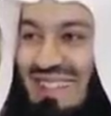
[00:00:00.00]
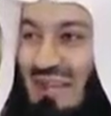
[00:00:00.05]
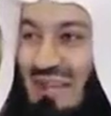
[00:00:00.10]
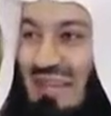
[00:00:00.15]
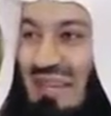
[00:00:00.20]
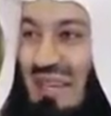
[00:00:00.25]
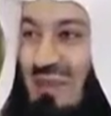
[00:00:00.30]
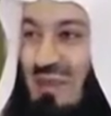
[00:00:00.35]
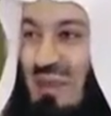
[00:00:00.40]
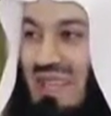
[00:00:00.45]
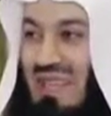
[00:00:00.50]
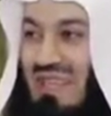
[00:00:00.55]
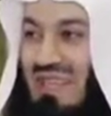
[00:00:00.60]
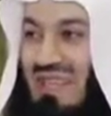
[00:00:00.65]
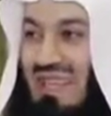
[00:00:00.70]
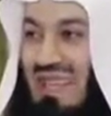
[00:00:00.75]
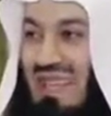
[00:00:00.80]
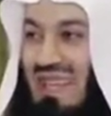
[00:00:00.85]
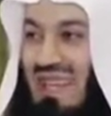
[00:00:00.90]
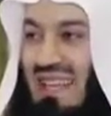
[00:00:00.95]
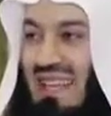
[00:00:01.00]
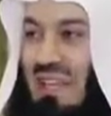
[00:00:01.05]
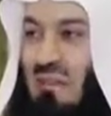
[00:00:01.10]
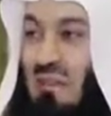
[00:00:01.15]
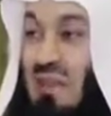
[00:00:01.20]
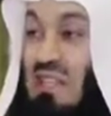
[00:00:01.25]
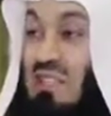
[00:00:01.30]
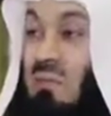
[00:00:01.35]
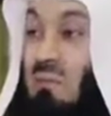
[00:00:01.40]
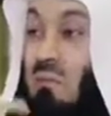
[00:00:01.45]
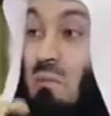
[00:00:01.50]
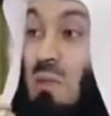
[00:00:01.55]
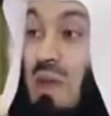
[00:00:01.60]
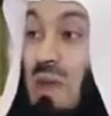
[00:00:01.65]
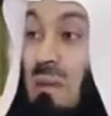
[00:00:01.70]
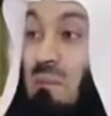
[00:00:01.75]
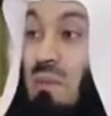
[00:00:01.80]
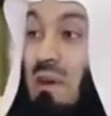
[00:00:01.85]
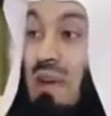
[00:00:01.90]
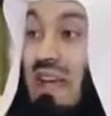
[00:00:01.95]
Do you know what that means? That means
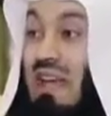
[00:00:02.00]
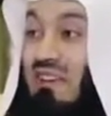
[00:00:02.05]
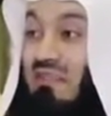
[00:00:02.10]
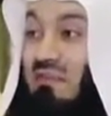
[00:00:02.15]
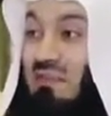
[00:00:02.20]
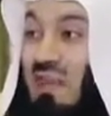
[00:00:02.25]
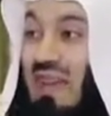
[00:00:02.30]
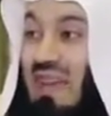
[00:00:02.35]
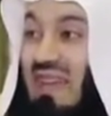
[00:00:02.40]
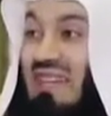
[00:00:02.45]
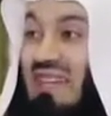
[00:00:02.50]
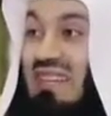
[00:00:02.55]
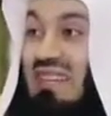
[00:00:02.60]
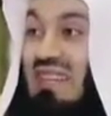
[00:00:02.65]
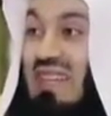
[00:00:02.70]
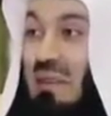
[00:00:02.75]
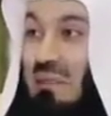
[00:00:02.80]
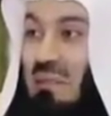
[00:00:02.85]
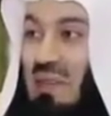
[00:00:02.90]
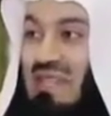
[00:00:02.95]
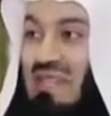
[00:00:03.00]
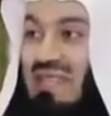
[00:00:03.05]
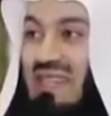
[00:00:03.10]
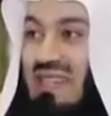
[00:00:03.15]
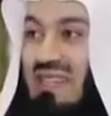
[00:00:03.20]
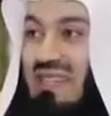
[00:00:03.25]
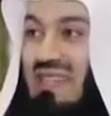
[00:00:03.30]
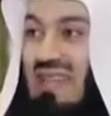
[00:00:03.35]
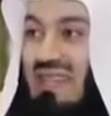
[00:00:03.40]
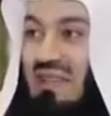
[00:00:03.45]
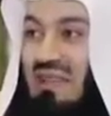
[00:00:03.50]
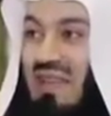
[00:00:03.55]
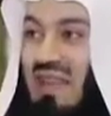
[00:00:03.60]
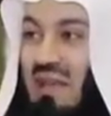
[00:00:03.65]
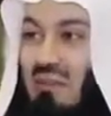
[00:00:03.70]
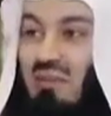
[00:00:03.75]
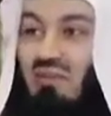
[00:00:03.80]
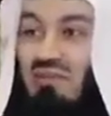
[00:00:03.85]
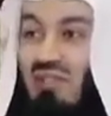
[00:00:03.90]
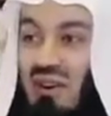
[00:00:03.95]
people have made it their business
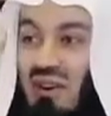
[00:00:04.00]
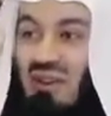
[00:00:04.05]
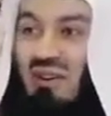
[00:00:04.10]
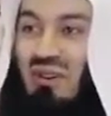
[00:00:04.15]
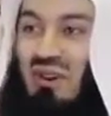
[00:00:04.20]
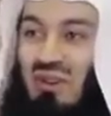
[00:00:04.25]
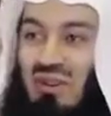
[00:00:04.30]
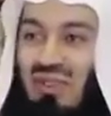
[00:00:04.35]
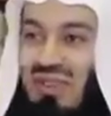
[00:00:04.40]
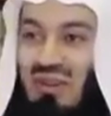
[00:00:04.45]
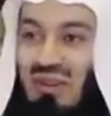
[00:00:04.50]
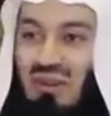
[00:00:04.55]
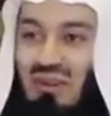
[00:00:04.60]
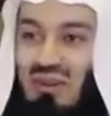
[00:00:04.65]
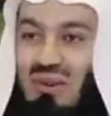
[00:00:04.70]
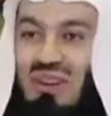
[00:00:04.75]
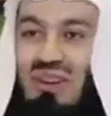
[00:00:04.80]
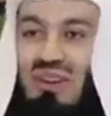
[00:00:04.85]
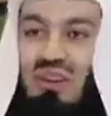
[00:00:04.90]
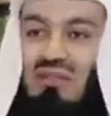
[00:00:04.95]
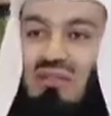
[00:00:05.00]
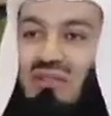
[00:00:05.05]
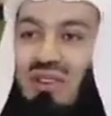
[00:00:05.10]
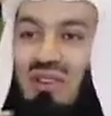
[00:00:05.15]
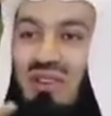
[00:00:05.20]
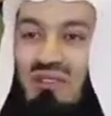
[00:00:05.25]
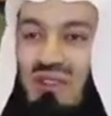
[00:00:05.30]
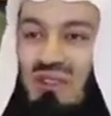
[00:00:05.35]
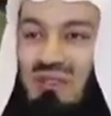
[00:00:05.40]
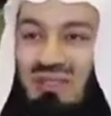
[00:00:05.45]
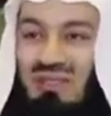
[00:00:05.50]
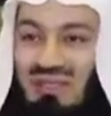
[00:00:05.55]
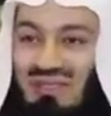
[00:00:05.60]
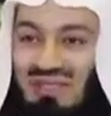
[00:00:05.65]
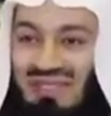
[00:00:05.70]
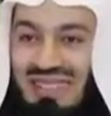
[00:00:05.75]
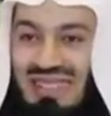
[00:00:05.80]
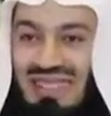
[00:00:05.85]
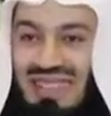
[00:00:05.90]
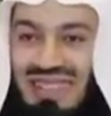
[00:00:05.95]
that before you go to the loo, look for your
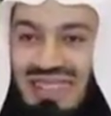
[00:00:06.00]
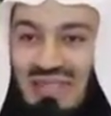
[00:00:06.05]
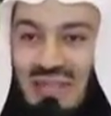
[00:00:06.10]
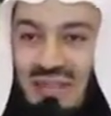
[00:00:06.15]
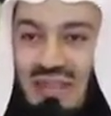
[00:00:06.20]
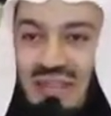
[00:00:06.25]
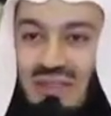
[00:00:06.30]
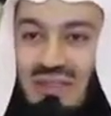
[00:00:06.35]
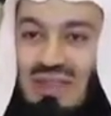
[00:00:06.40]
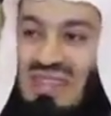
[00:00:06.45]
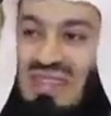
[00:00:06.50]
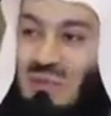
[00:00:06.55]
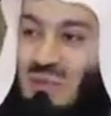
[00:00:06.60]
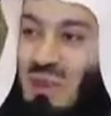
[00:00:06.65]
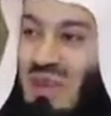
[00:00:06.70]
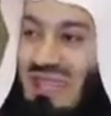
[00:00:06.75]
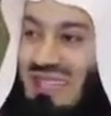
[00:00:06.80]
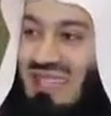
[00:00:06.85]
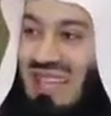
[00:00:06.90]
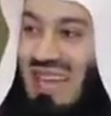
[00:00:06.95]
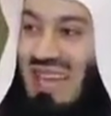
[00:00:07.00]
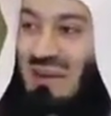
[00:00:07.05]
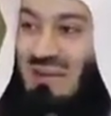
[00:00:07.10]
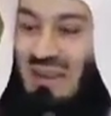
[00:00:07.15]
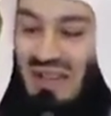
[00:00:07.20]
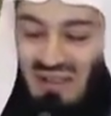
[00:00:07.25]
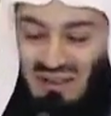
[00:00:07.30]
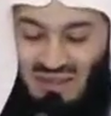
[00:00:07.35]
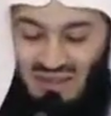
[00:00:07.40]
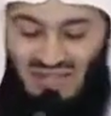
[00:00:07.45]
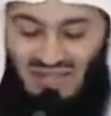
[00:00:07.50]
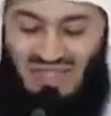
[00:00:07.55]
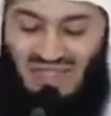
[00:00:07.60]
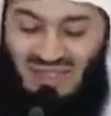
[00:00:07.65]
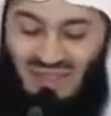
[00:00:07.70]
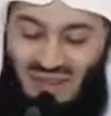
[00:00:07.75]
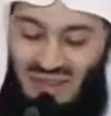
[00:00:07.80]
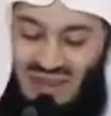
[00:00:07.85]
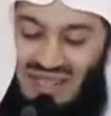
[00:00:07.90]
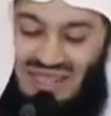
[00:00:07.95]
phone, so that you can spend time. Now you're
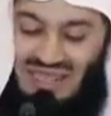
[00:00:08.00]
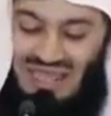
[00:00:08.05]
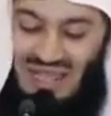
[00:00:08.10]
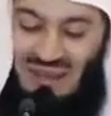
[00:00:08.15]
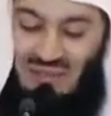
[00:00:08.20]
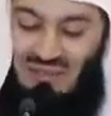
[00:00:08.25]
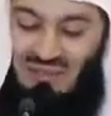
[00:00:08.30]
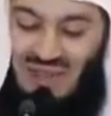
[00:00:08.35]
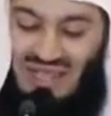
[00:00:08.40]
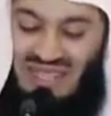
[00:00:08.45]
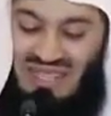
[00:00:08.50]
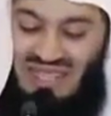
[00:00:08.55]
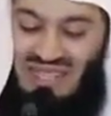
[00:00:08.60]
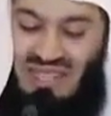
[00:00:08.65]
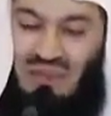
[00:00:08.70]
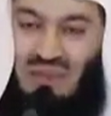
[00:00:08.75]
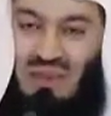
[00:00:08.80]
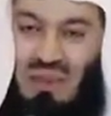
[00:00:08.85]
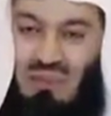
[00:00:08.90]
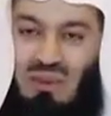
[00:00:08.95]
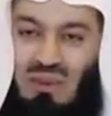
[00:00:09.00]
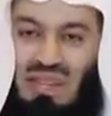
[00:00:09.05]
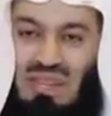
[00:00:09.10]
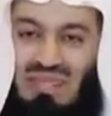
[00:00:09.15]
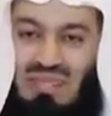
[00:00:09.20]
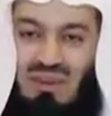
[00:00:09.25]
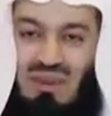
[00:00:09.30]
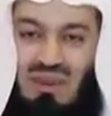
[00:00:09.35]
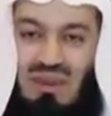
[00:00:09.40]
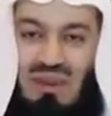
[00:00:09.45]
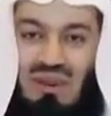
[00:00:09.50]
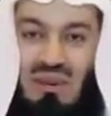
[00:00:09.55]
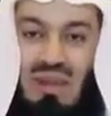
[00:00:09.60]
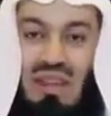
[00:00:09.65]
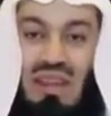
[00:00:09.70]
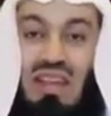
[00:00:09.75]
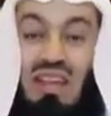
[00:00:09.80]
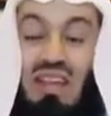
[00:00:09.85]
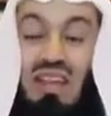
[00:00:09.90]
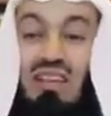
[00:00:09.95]
sitting on WhatsApp, messaging people and so
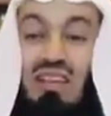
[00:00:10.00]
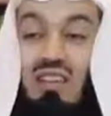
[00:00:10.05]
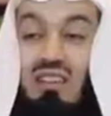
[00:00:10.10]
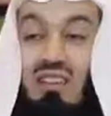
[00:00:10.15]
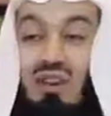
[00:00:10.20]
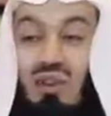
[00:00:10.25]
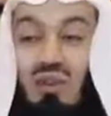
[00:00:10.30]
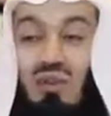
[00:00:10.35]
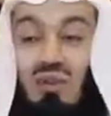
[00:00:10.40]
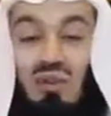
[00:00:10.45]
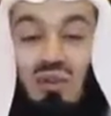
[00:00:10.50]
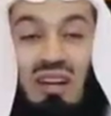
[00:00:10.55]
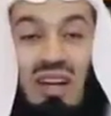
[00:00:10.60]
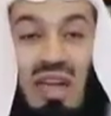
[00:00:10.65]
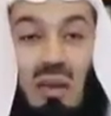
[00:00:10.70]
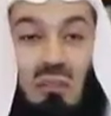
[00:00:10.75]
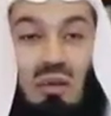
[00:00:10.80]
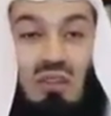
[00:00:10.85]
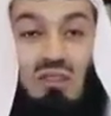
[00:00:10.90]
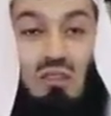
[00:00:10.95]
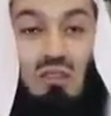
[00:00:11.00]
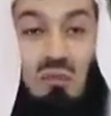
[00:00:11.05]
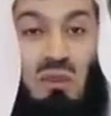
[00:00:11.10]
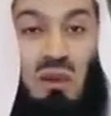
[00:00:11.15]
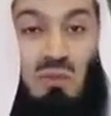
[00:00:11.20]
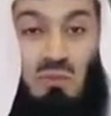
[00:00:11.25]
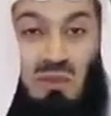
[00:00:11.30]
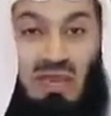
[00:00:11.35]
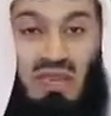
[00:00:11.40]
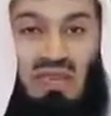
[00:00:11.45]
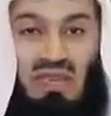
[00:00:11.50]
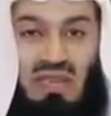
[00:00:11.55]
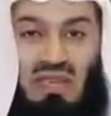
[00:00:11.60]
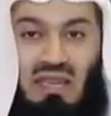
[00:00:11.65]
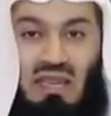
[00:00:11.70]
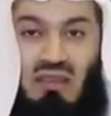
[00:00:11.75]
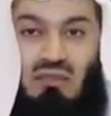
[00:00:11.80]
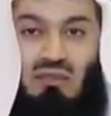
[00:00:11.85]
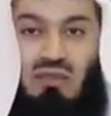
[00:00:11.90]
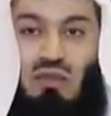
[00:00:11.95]
on. You know what happened to
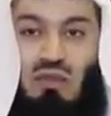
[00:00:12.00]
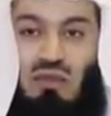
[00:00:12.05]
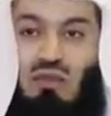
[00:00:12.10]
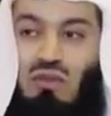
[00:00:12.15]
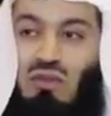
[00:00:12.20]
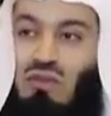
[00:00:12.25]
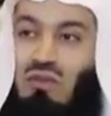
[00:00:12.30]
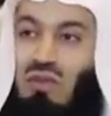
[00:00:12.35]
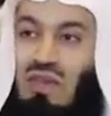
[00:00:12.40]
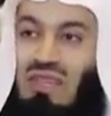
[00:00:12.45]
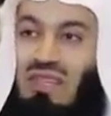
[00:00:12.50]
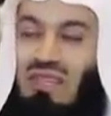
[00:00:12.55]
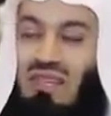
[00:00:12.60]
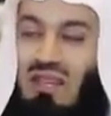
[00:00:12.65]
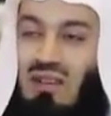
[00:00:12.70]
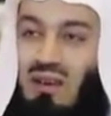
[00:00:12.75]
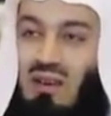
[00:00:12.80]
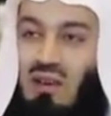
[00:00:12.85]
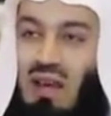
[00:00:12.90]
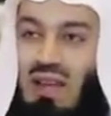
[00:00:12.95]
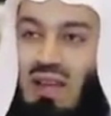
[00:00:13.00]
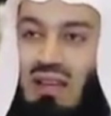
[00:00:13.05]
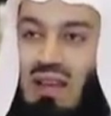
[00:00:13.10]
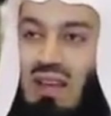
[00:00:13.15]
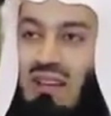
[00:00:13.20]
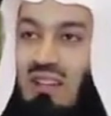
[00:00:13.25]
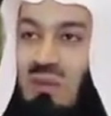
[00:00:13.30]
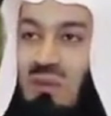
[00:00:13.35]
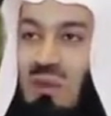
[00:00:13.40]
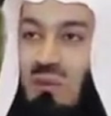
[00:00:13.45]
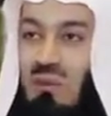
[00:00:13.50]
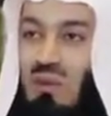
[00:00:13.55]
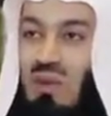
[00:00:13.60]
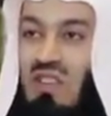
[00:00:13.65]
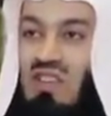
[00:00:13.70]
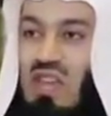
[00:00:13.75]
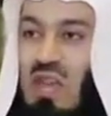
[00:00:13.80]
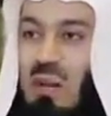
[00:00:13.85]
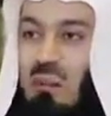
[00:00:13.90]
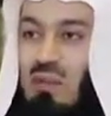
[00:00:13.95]
me a few weeks ago? I can't remember
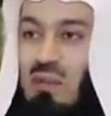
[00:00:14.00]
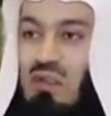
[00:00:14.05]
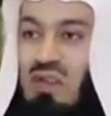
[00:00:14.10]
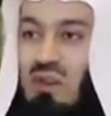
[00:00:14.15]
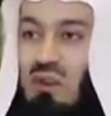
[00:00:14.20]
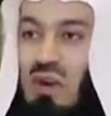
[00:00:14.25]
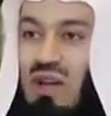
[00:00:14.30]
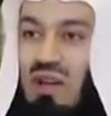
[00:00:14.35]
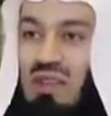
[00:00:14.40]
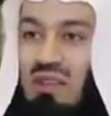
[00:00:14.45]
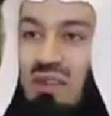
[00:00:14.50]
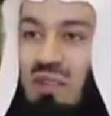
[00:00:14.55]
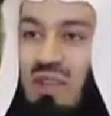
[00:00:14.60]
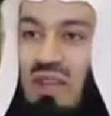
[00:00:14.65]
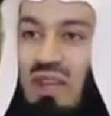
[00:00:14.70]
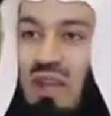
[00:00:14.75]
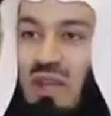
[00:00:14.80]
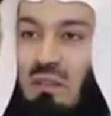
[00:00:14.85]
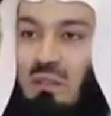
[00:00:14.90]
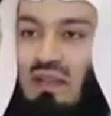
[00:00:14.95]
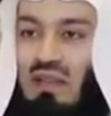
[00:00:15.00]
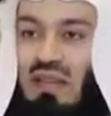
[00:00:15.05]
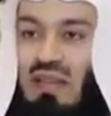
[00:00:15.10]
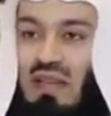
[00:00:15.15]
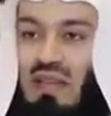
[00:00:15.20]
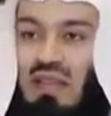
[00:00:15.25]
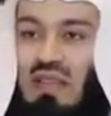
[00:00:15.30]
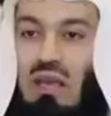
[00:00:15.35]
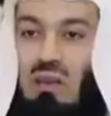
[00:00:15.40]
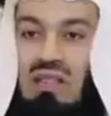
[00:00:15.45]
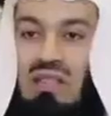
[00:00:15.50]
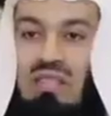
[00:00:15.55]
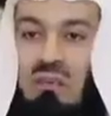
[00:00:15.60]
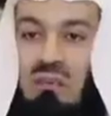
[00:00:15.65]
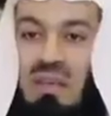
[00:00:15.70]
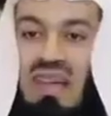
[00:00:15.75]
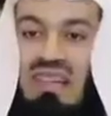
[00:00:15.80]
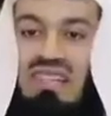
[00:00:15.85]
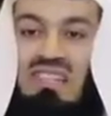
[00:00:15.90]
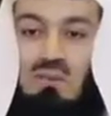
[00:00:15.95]
which airport it was, but there was a
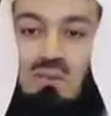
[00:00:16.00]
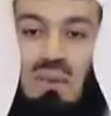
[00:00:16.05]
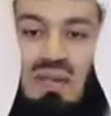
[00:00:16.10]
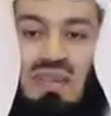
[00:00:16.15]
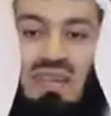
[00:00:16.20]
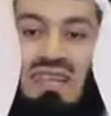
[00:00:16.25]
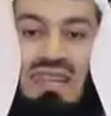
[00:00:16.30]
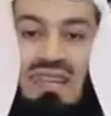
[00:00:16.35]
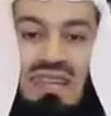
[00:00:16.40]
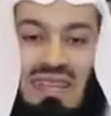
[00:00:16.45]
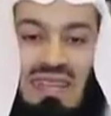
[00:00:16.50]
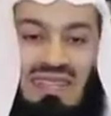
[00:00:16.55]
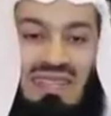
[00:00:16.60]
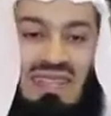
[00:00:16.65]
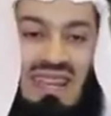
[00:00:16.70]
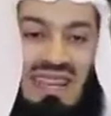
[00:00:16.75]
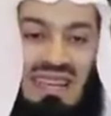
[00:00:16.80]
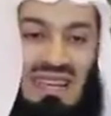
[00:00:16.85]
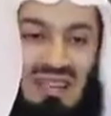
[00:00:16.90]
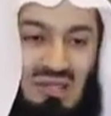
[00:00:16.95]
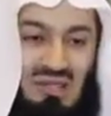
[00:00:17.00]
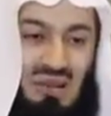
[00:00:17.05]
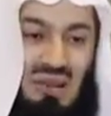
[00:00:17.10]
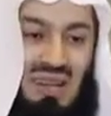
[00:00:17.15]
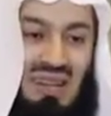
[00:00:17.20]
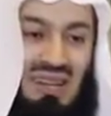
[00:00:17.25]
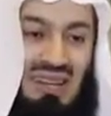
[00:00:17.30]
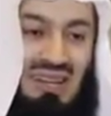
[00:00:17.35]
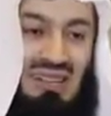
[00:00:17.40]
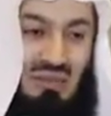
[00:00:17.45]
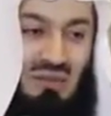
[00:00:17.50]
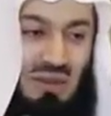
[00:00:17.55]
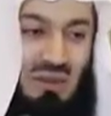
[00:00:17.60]
man speaking inside the toilet.